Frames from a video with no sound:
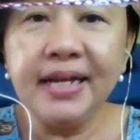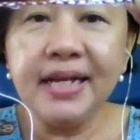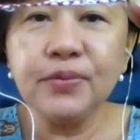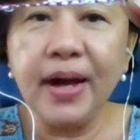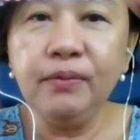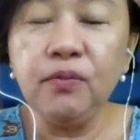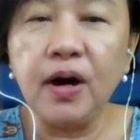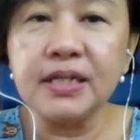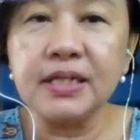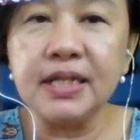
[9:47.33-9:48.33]
This one
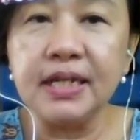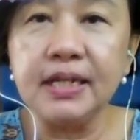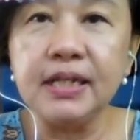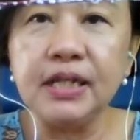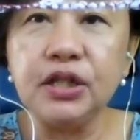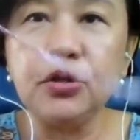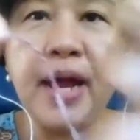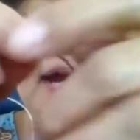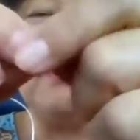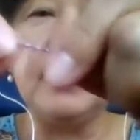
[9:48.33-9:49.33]
was
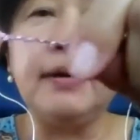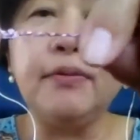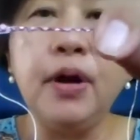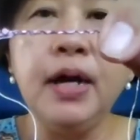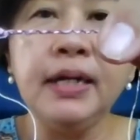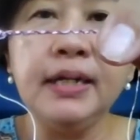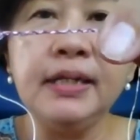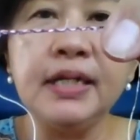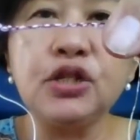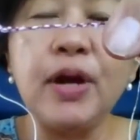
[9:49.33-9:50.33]

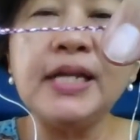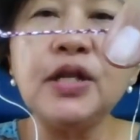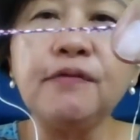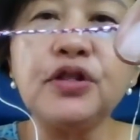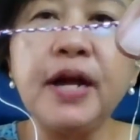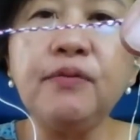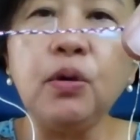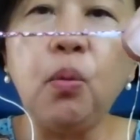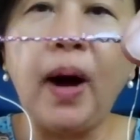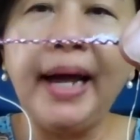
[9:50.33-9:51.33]
the strands of thread
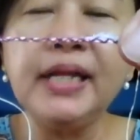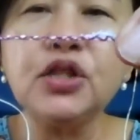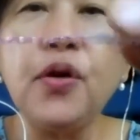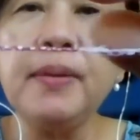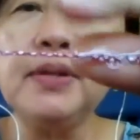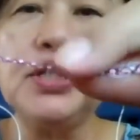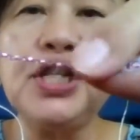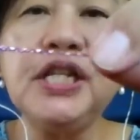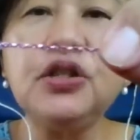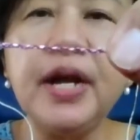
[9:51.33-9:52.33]
were white, sewing
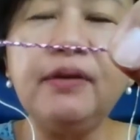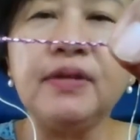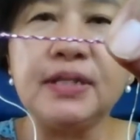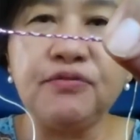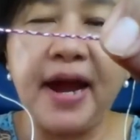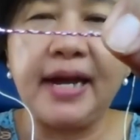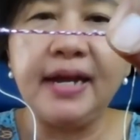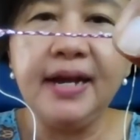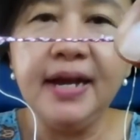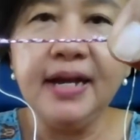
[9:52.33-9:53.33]
machine thread was
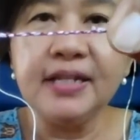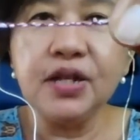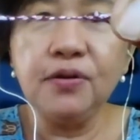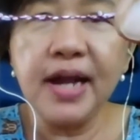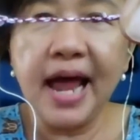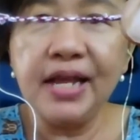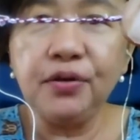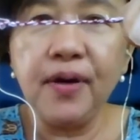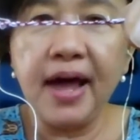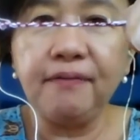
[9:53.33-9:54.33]
red. So then
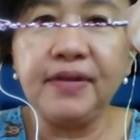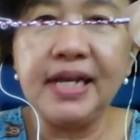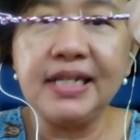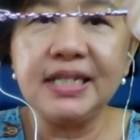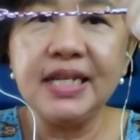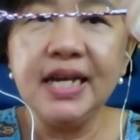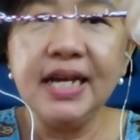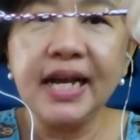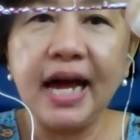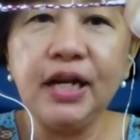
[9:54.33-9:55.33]
you have this
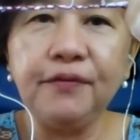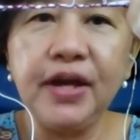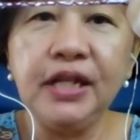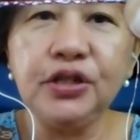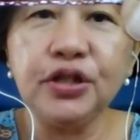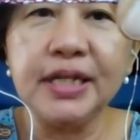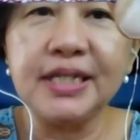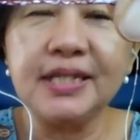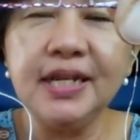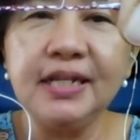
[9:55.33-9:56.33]
kind of
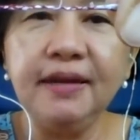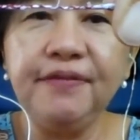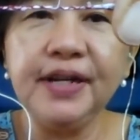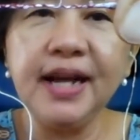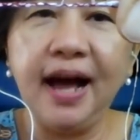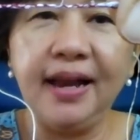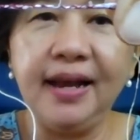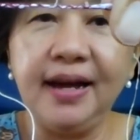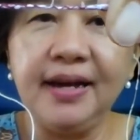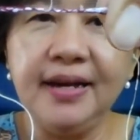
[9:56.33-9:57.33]
interest, different
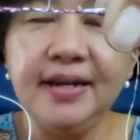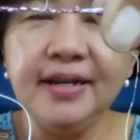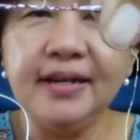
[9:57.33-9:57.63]
color